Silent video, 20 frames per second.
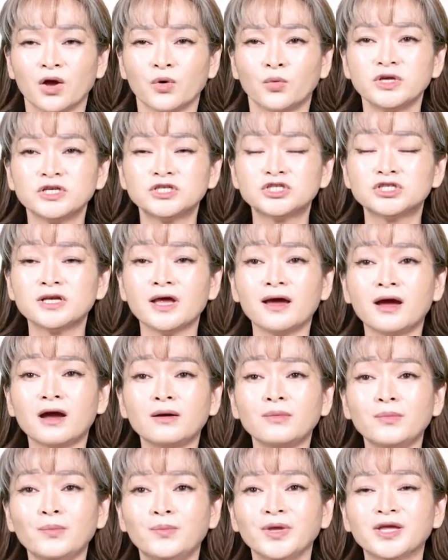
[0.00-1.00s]
We
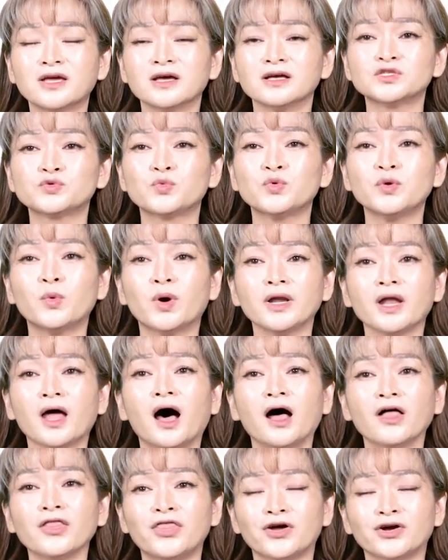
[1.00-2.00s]
share because we want
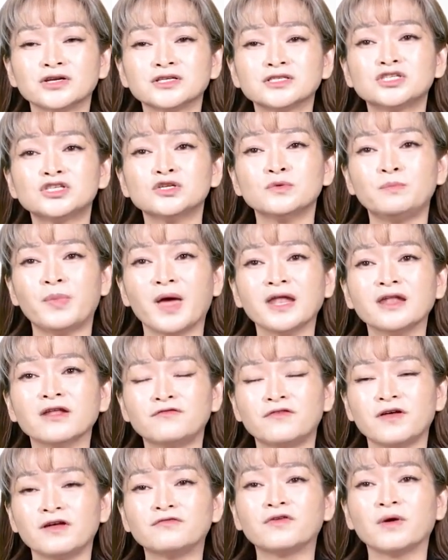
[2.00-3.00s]
others to
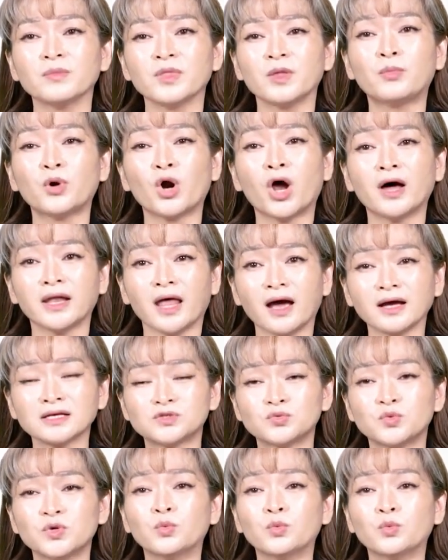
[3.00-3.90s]
benefit from the products.